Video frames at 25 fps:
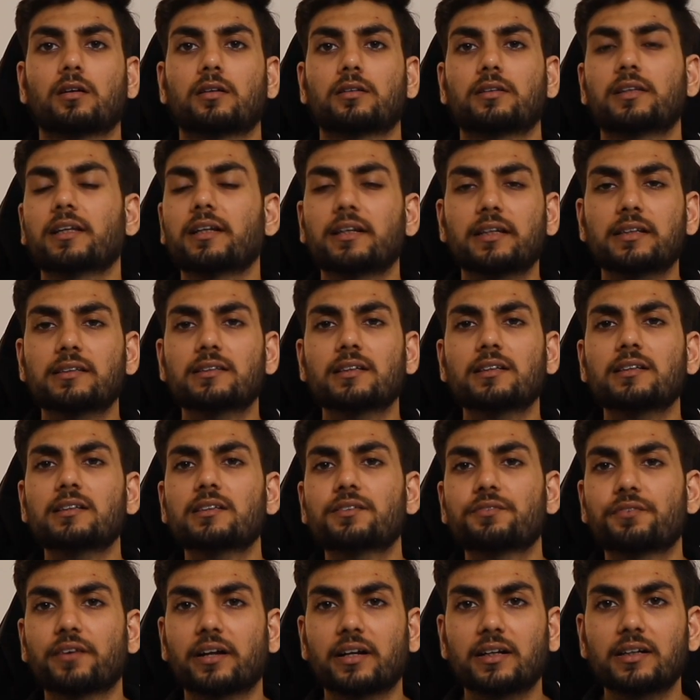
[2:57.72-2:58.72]
The reason
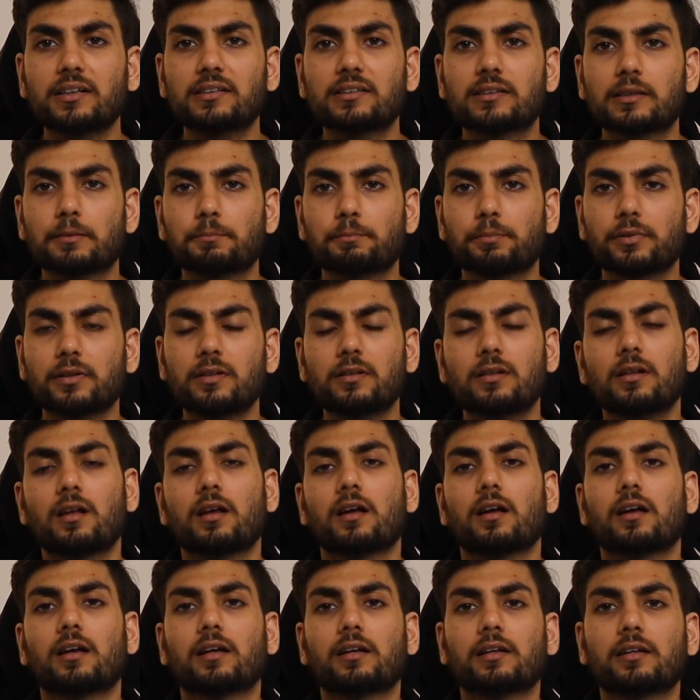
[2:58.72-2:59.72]
is fairly simple.
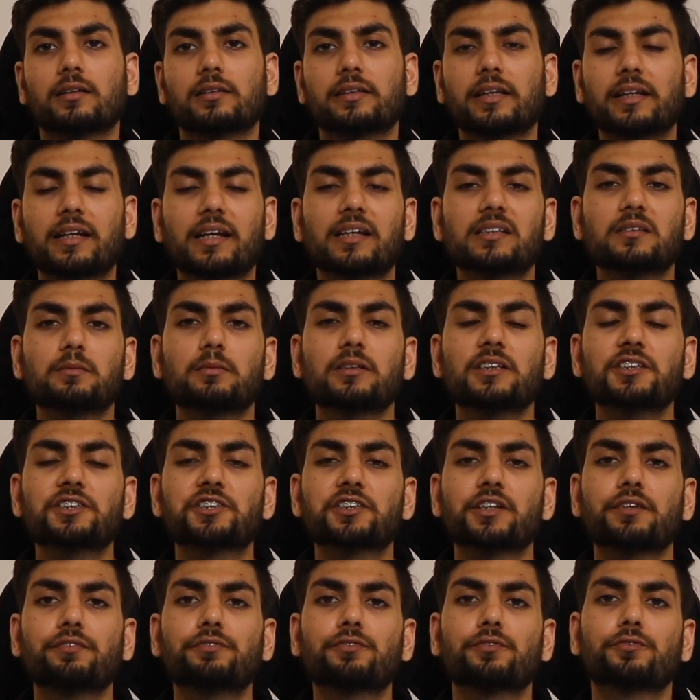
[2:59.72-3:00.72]
There has been a
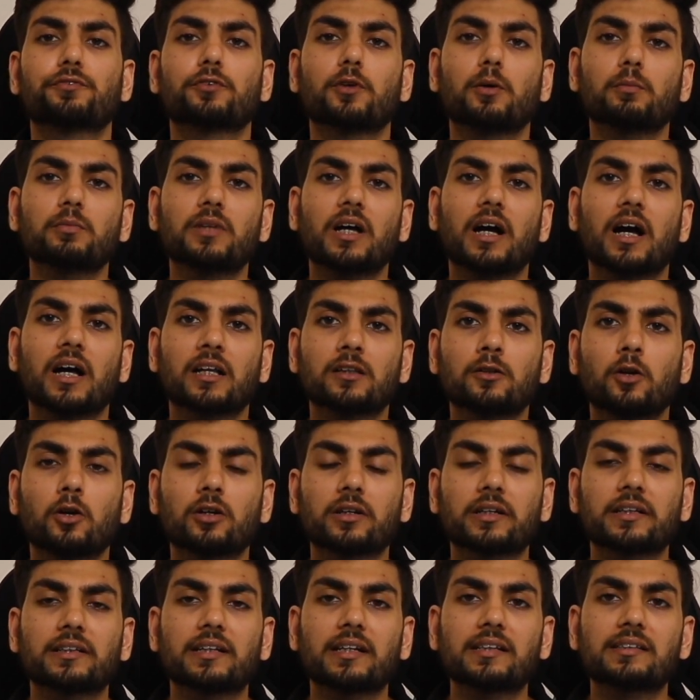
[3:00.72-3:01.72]
shift from the
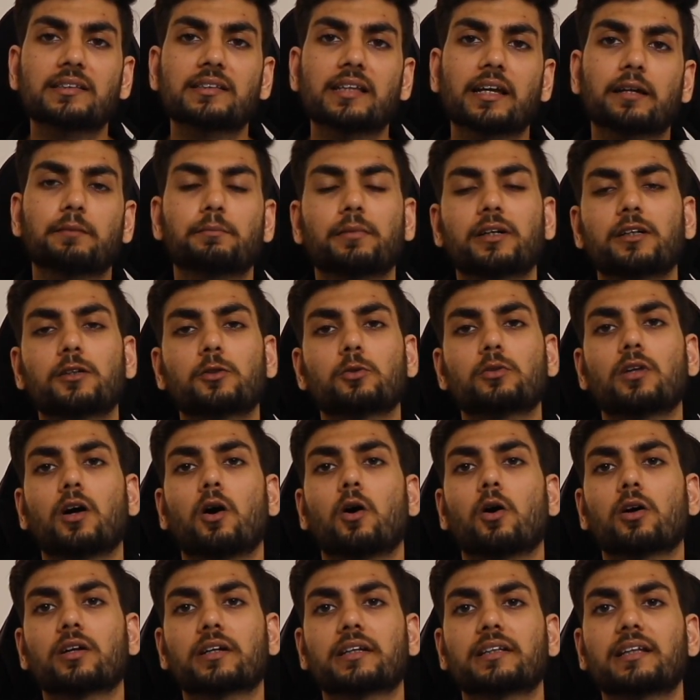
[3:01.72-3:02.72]
unorganized segment to the
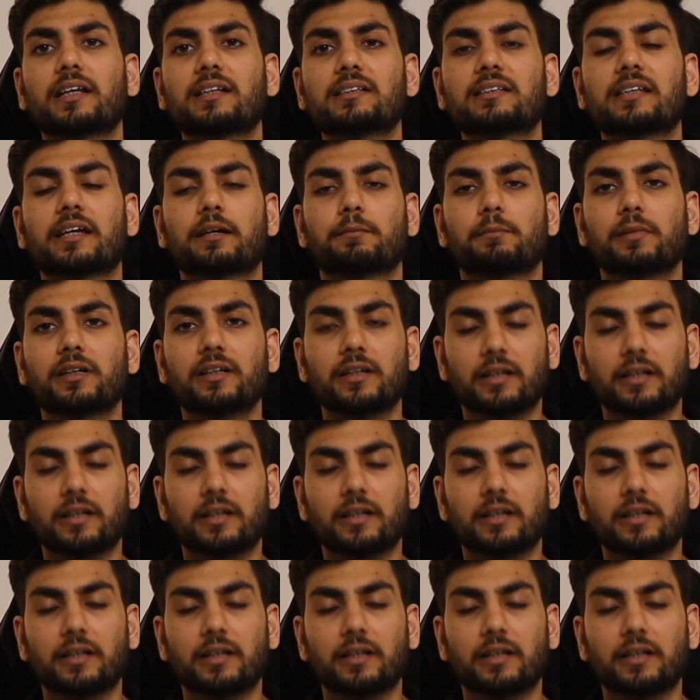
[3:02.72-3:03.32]
organized segment